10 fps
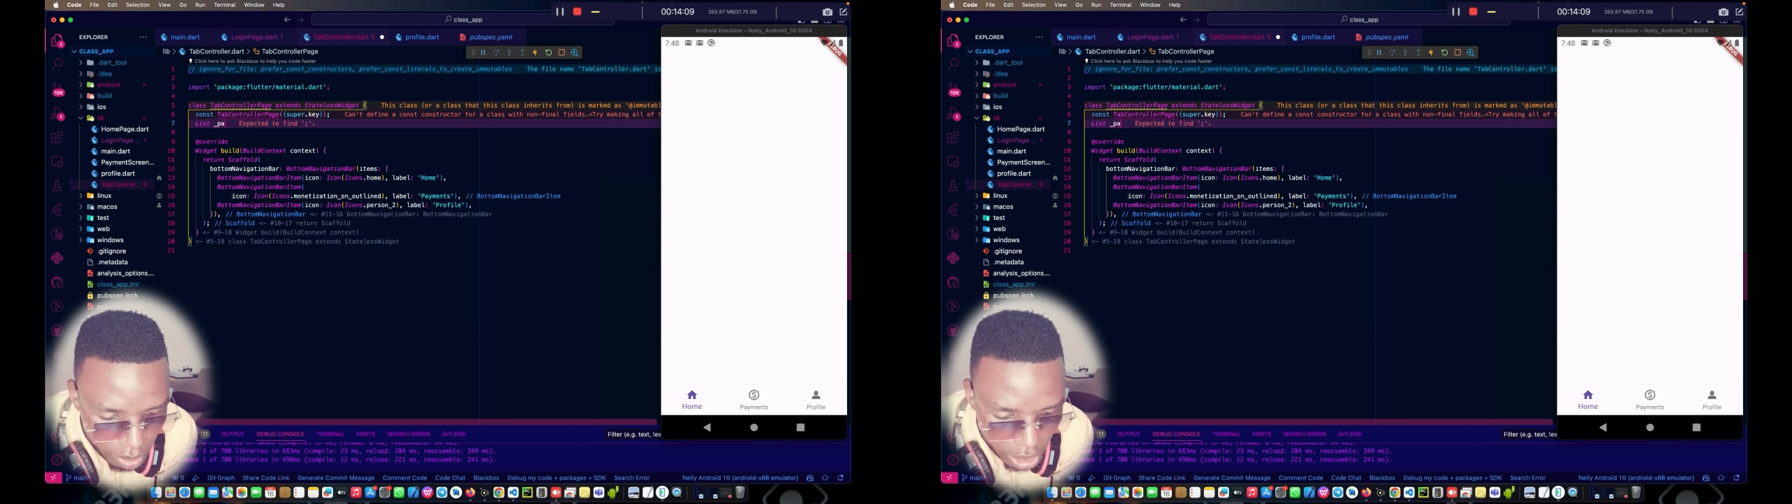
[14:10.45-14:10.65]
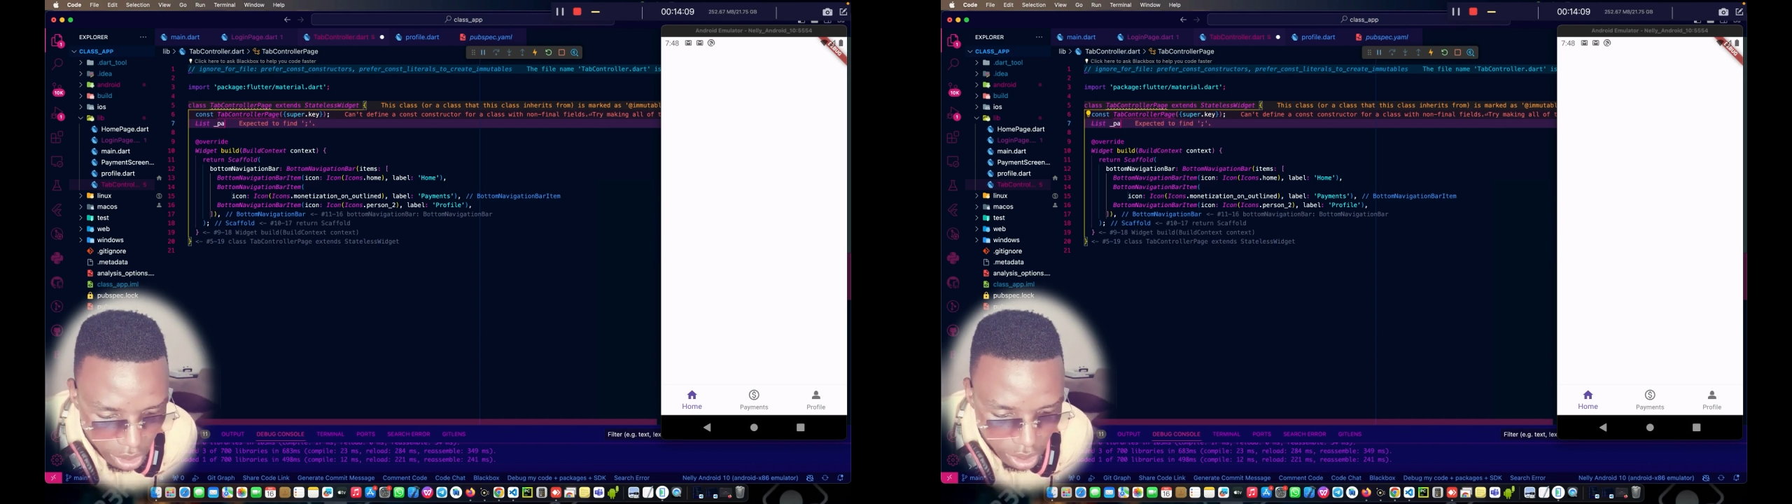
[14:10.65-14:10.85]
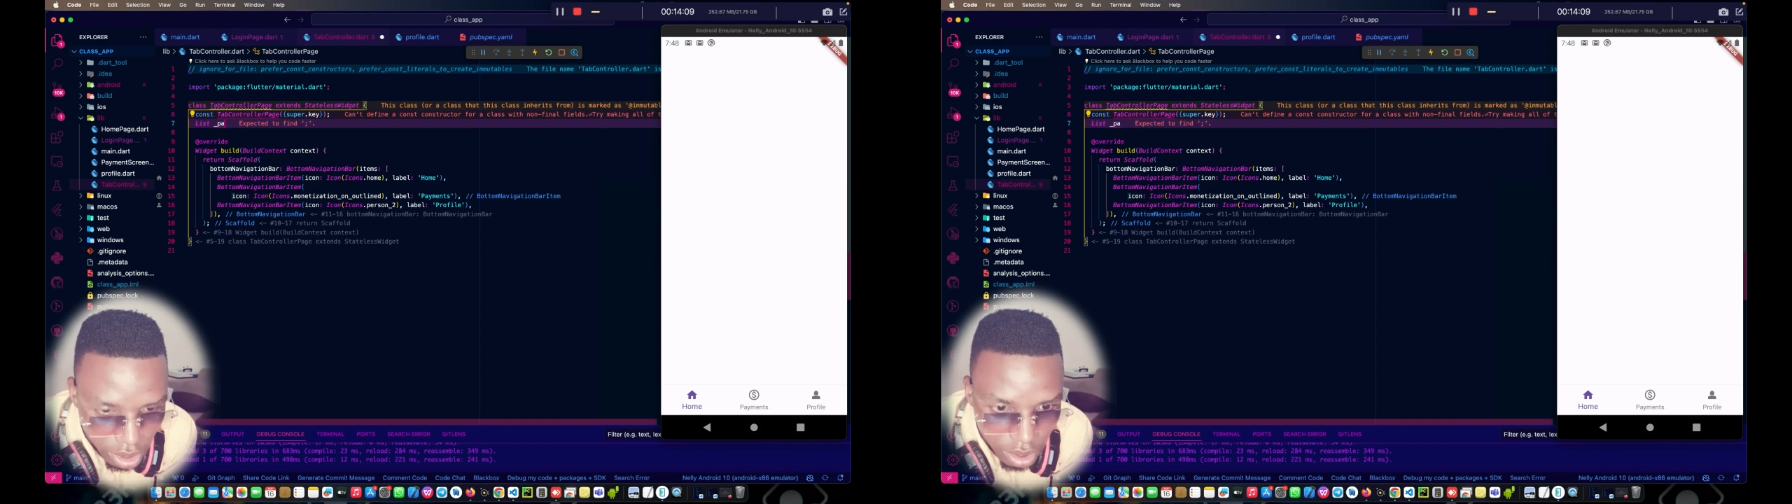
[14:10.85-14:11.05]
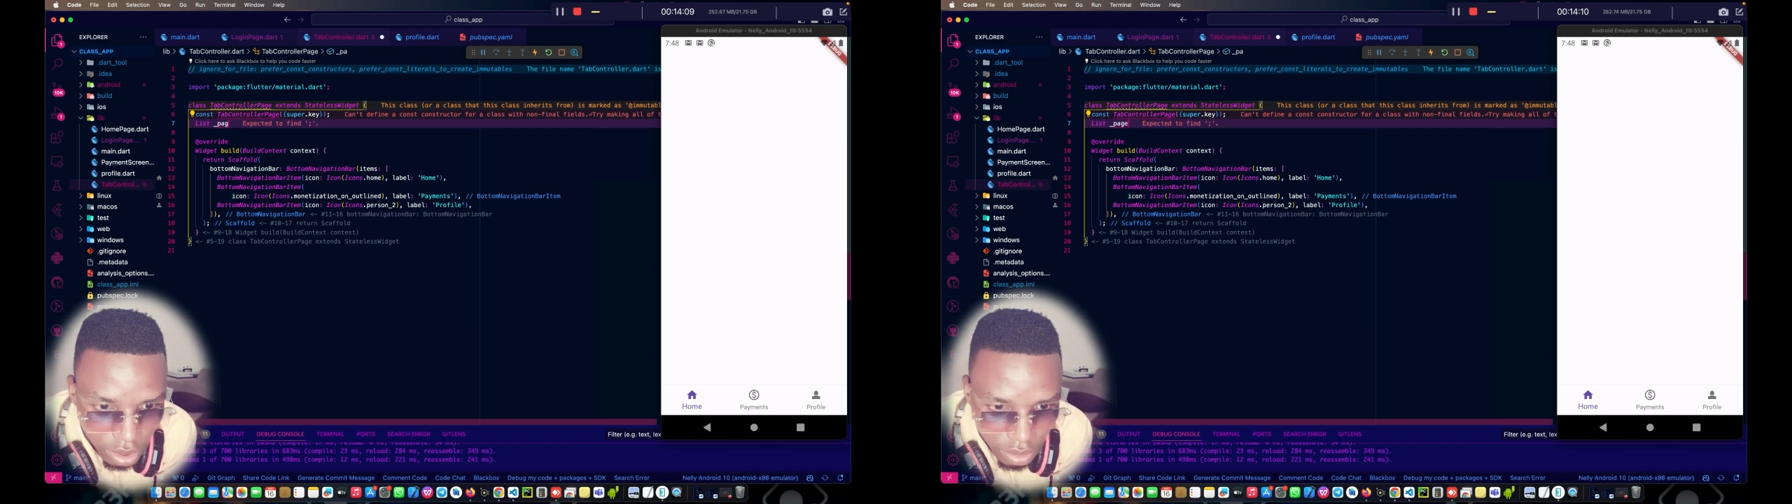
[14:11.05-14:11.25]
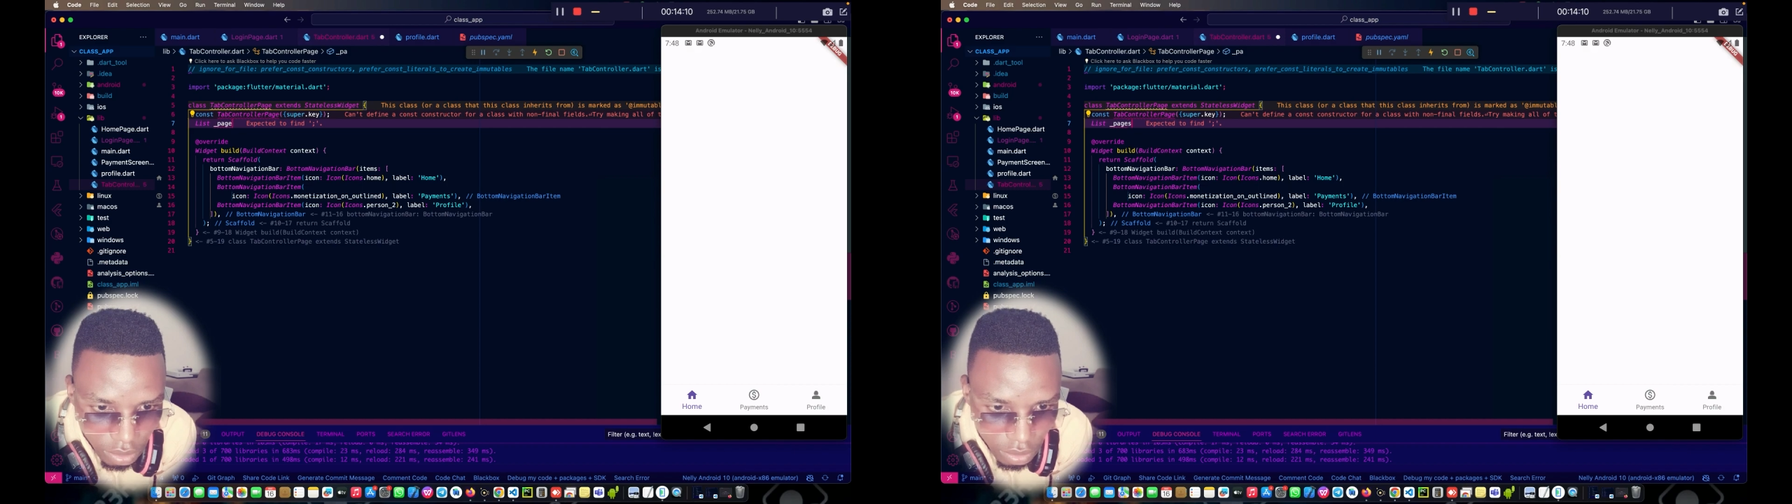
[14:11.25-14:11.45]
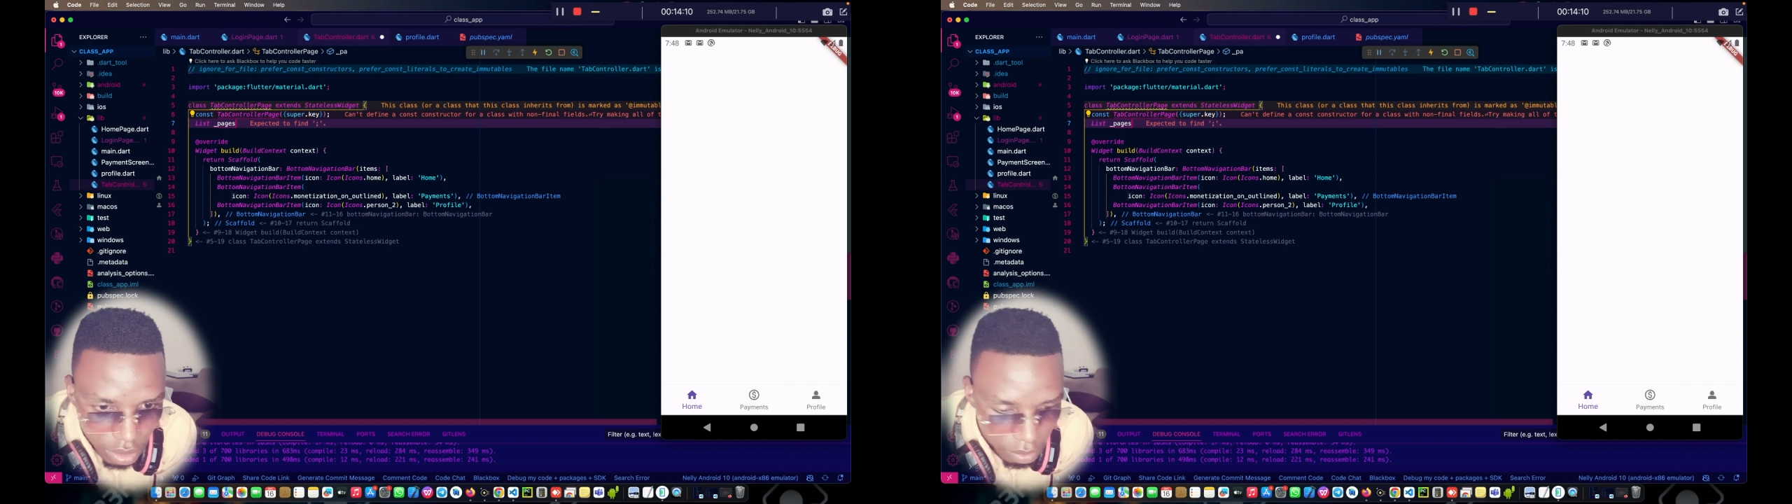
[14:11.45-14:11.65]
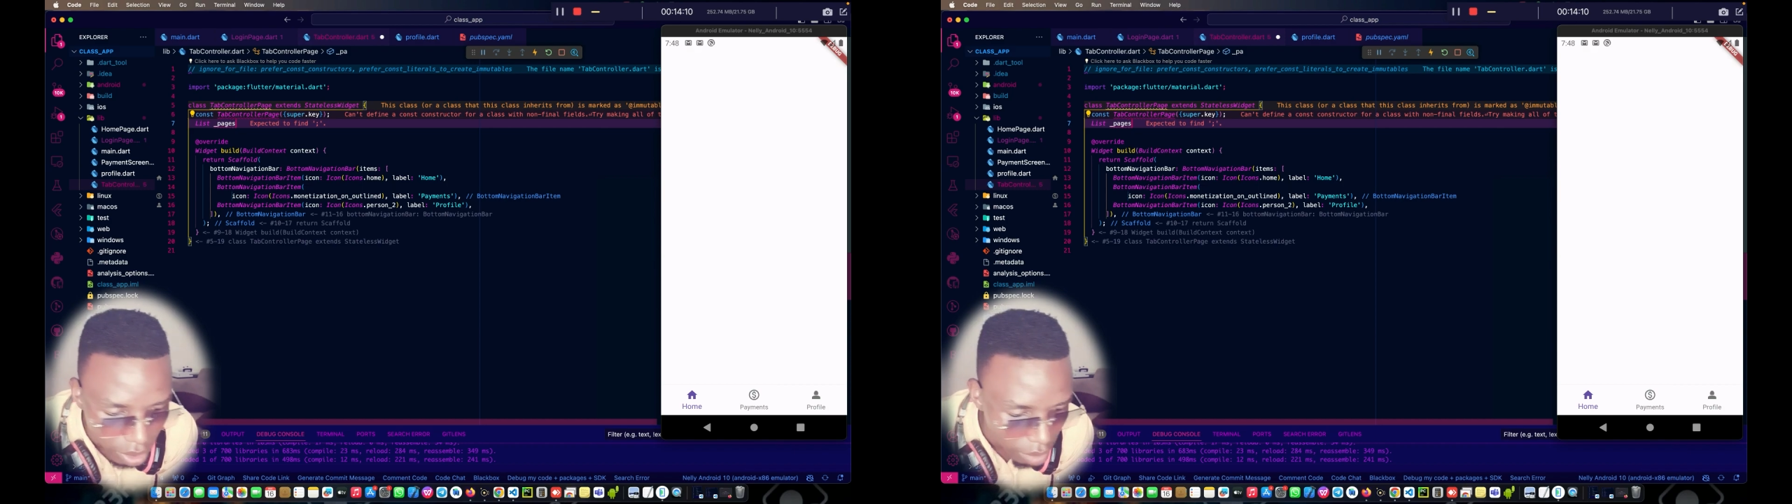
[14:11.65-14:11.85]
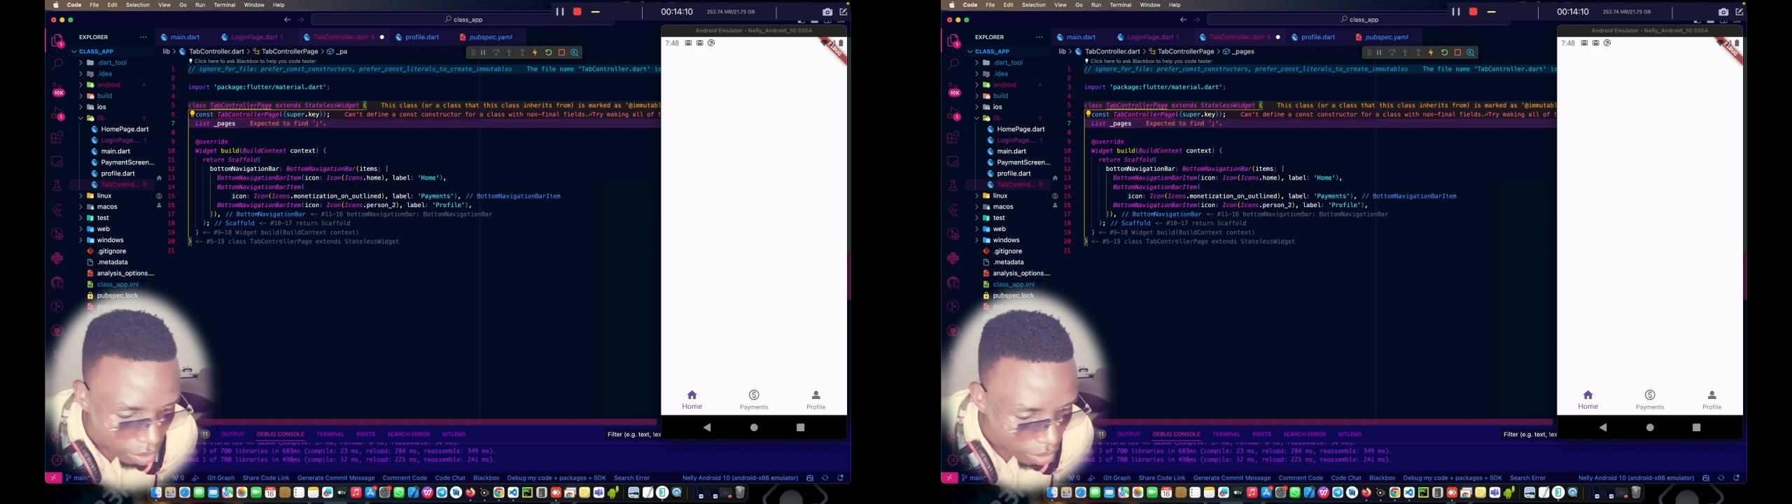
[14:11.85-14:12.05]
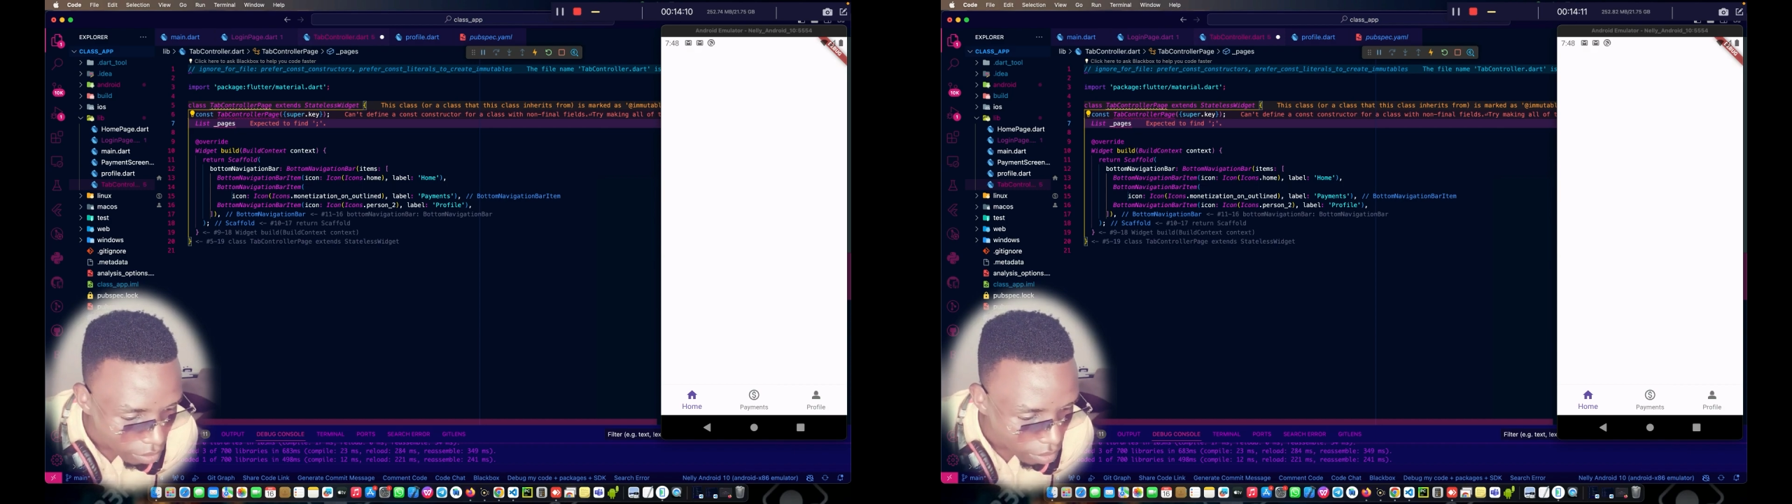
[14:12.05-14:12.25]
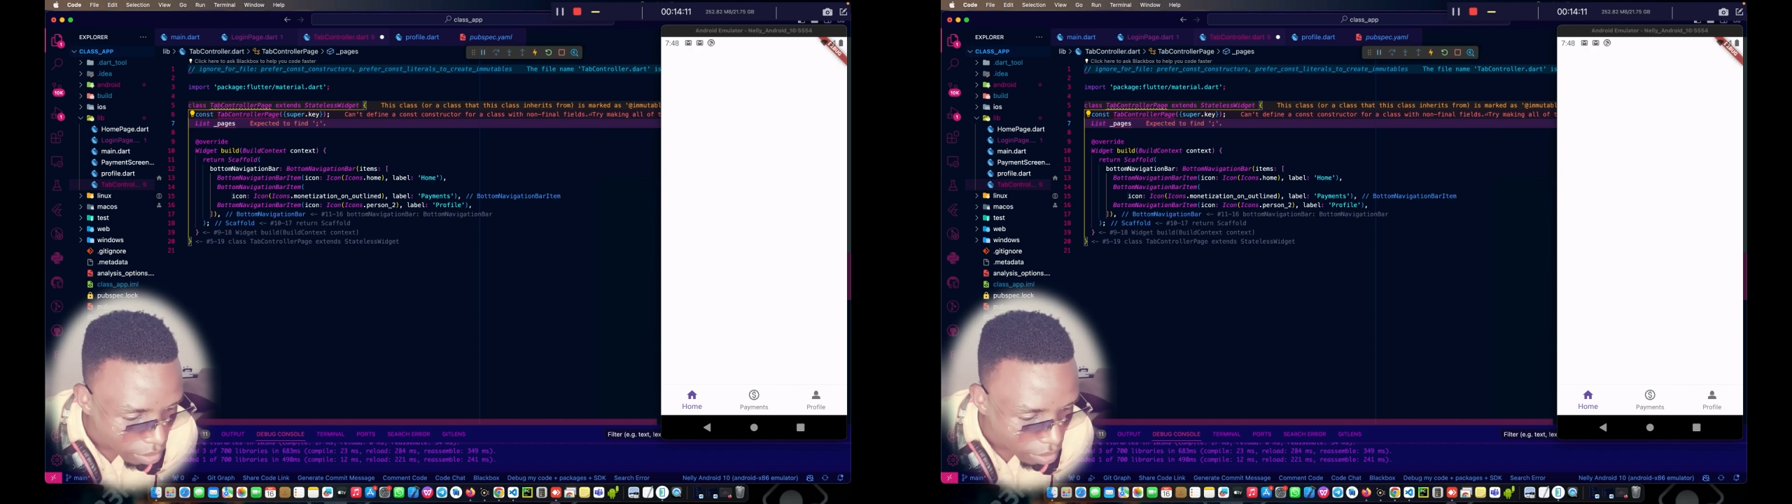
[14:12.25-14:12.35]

pages, maybe